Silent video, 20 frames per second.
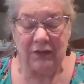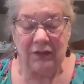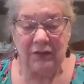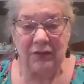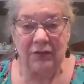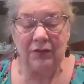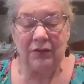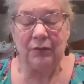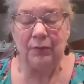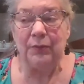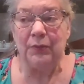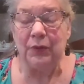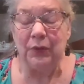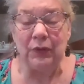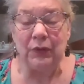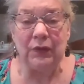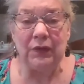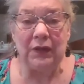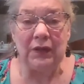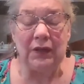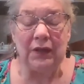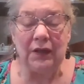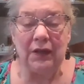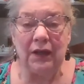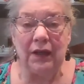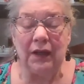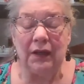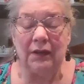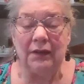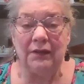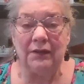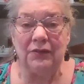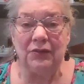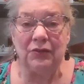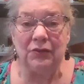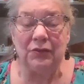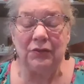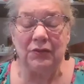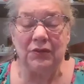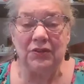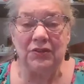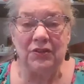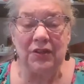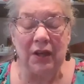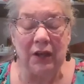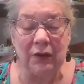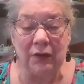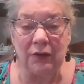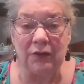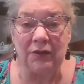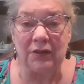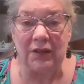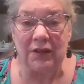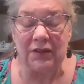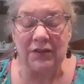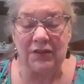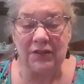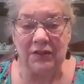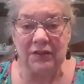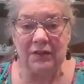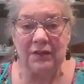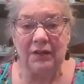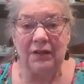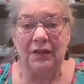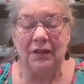to the beauty and to the sacredness